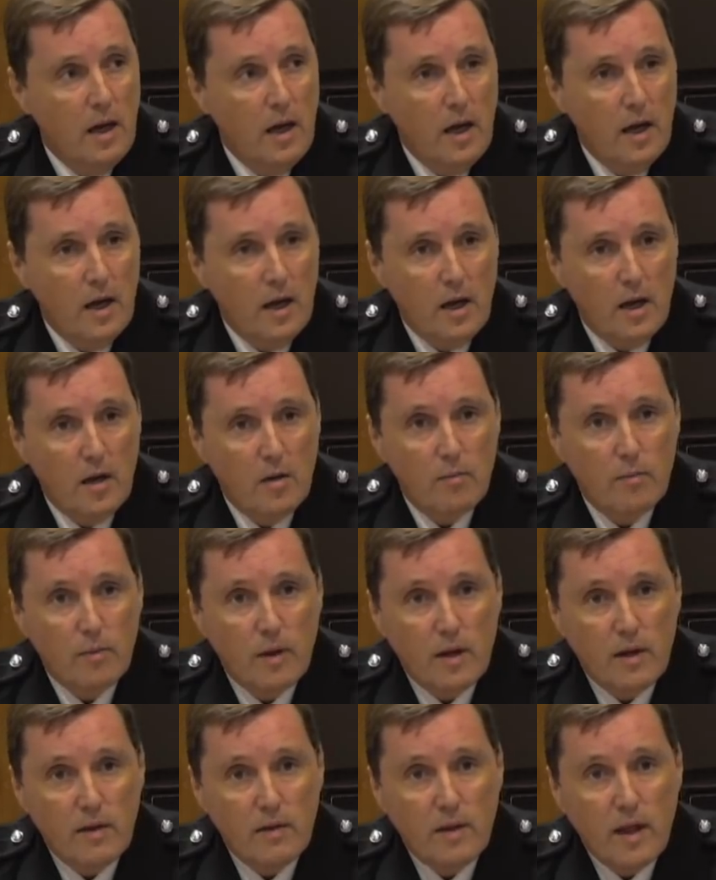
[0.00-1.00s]

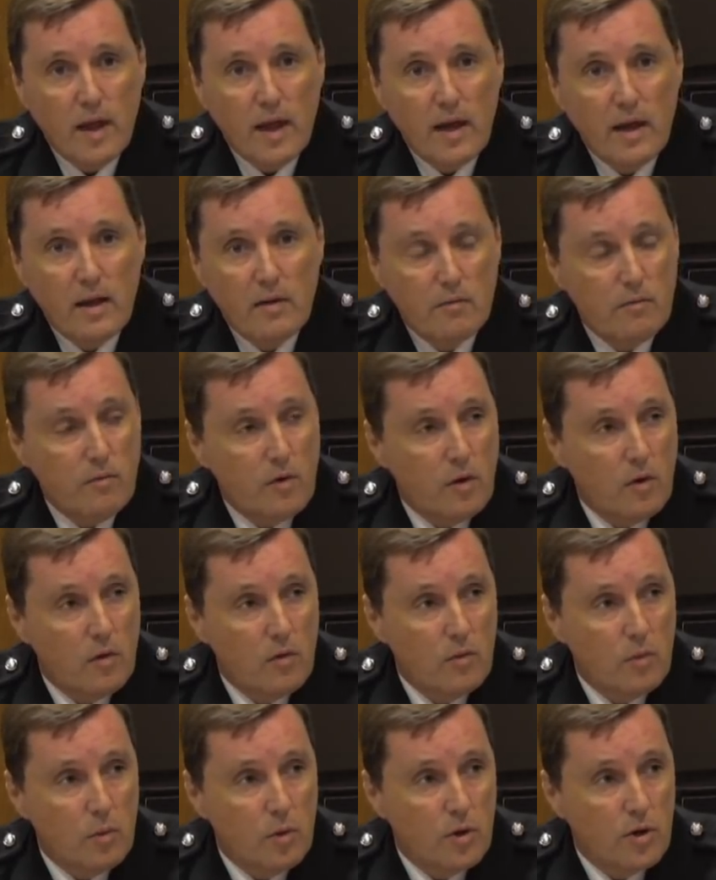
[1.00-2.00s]
and that
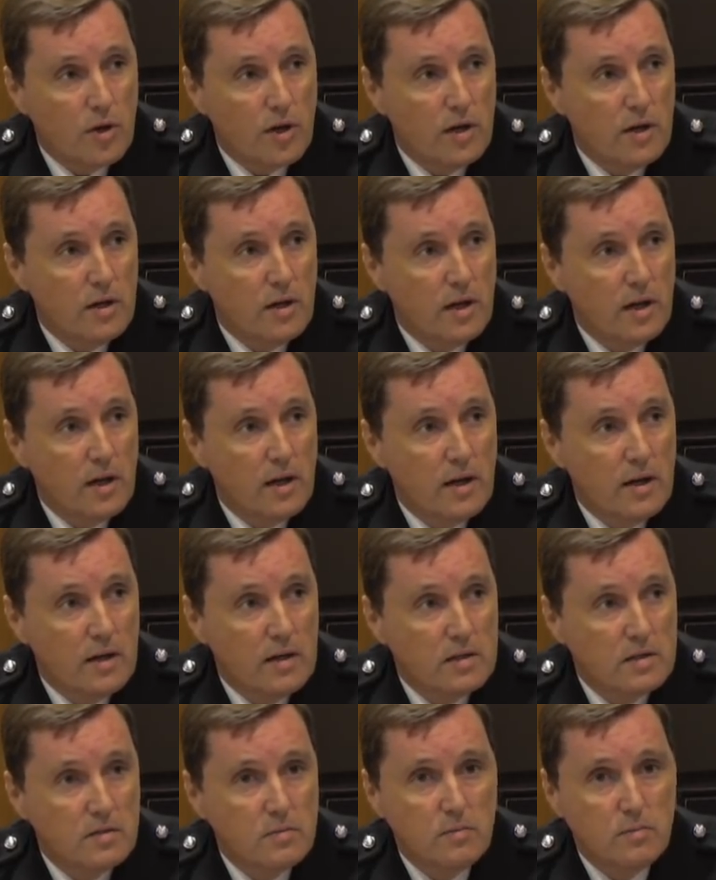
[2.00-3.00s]
involved working
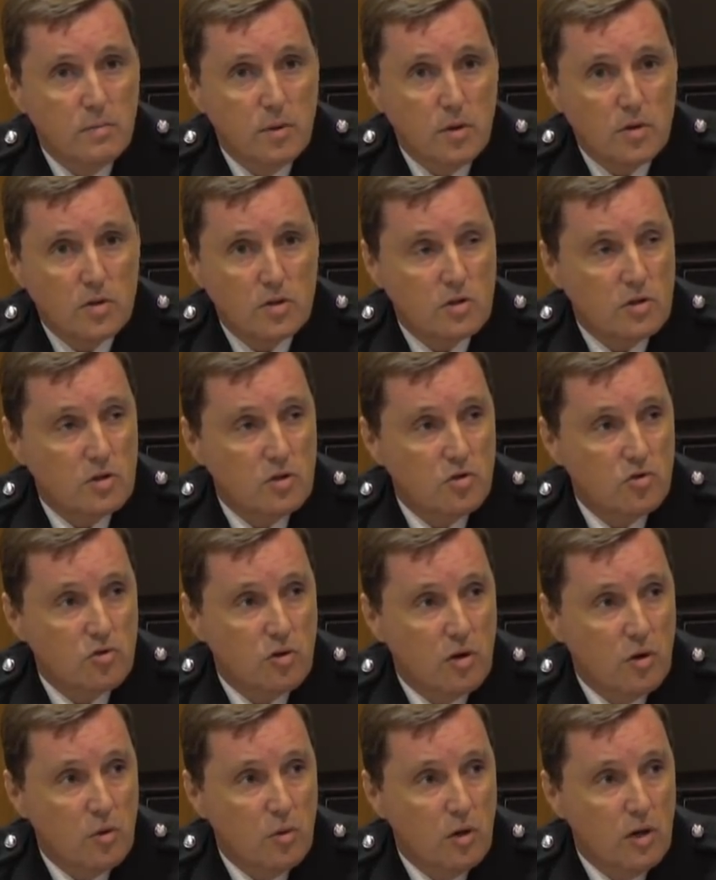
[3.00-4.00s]
at Merton
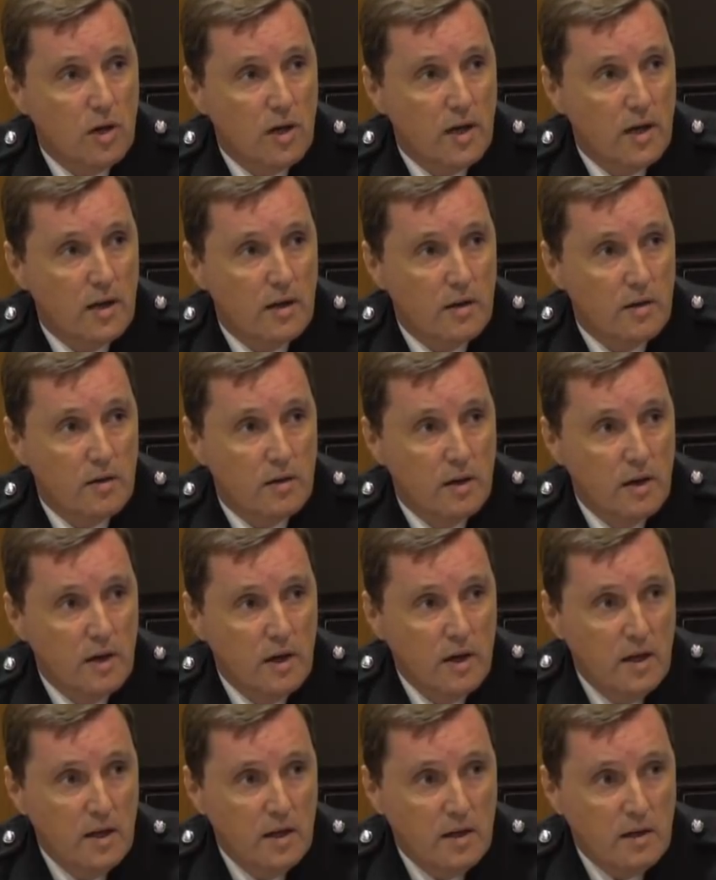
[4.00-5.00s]
Control and
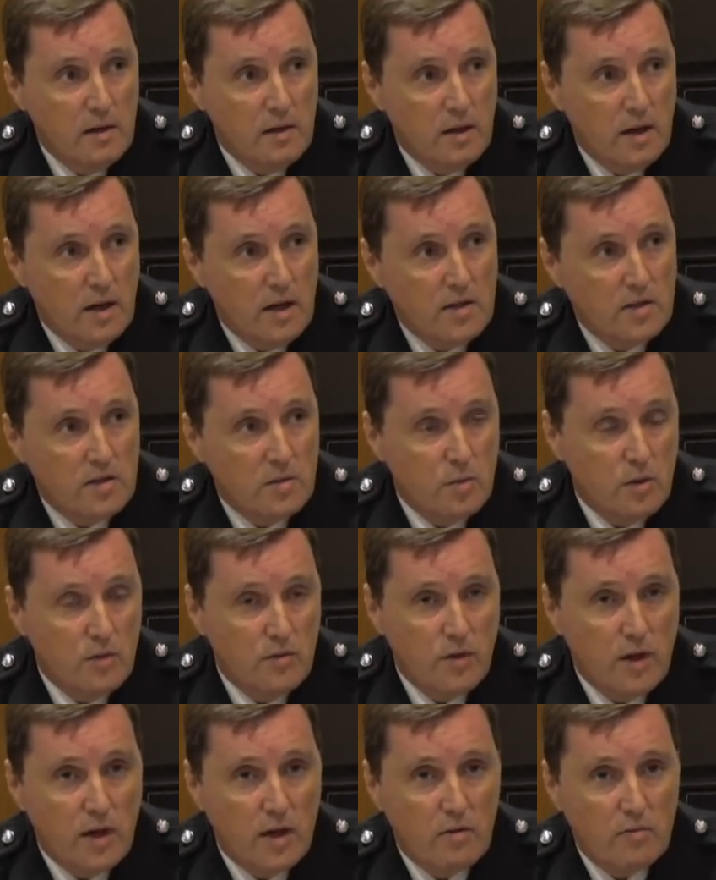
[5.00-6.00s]
liaising
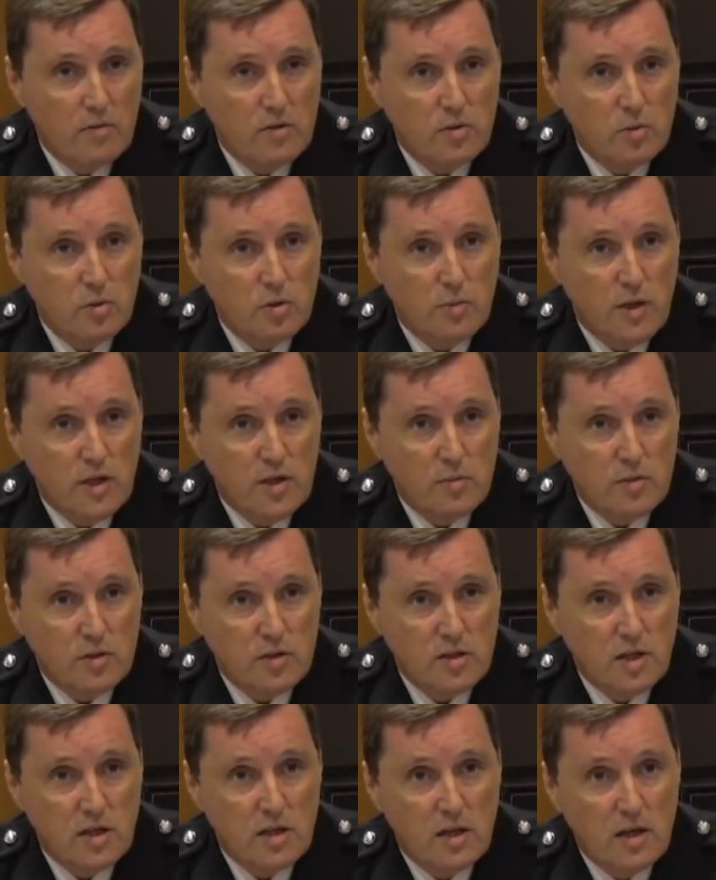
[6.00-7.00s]
with our Resource Management
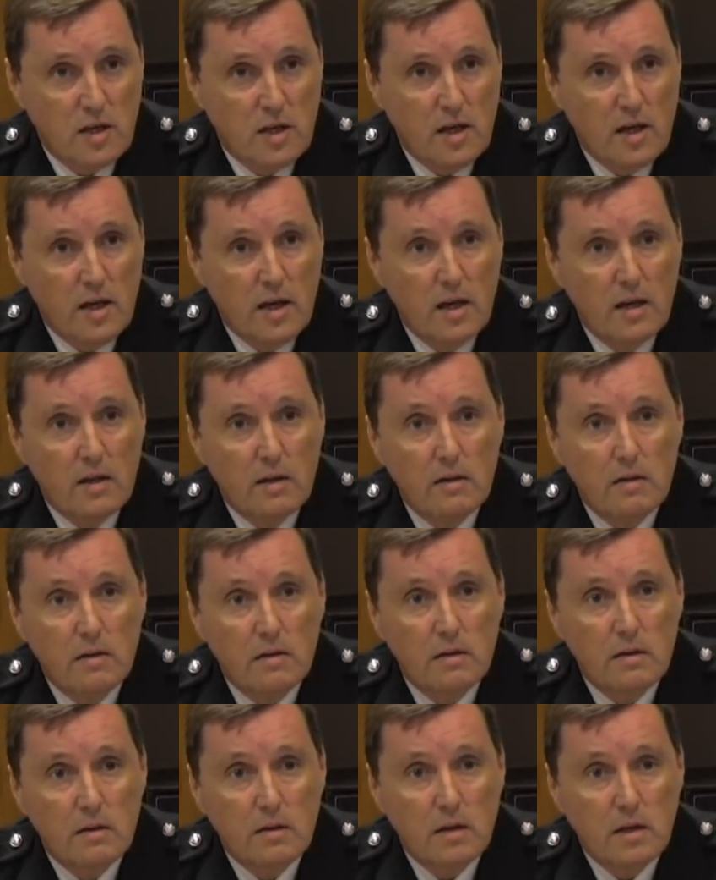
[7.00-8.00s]
Centre and
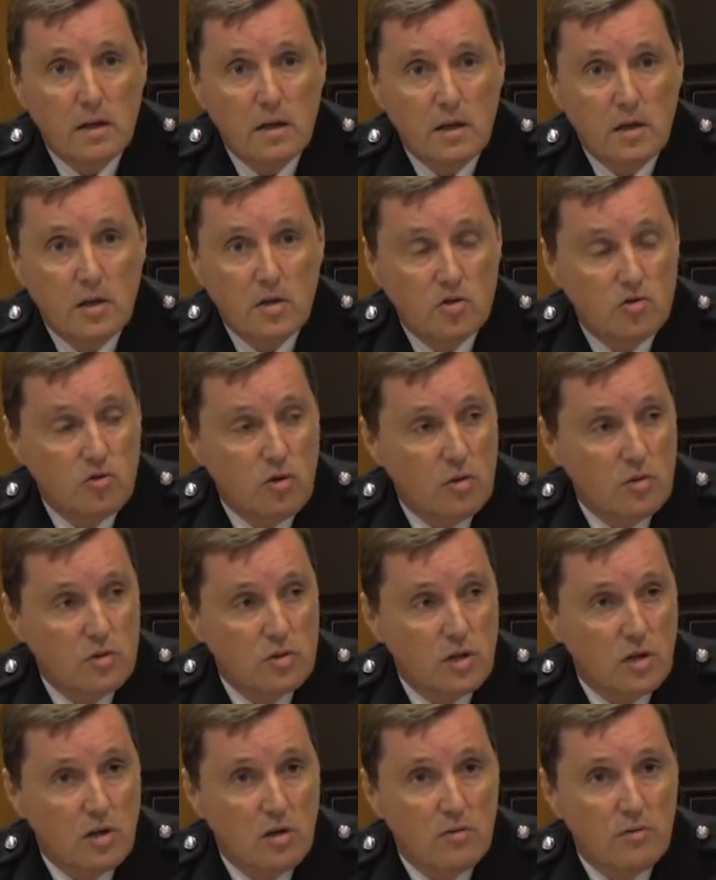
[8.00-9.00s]
the control
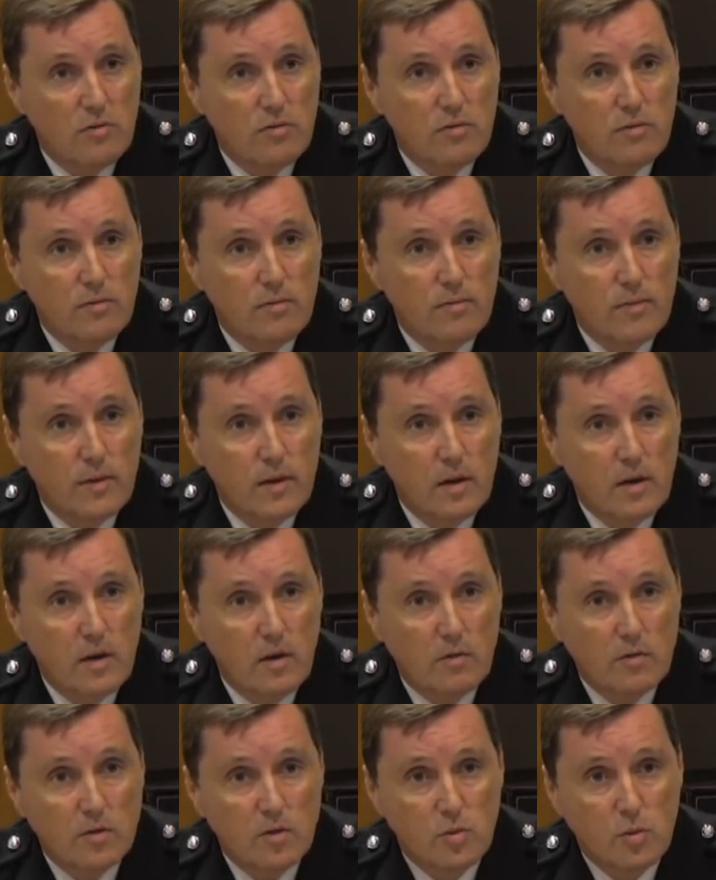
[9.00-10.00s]
staff and
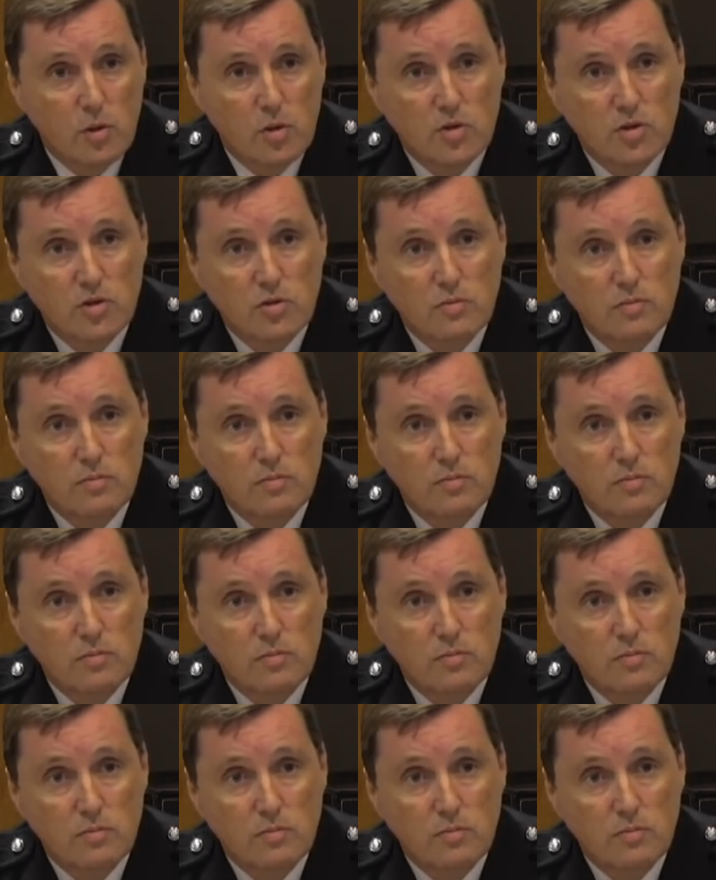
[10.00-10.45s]
Officer Watch.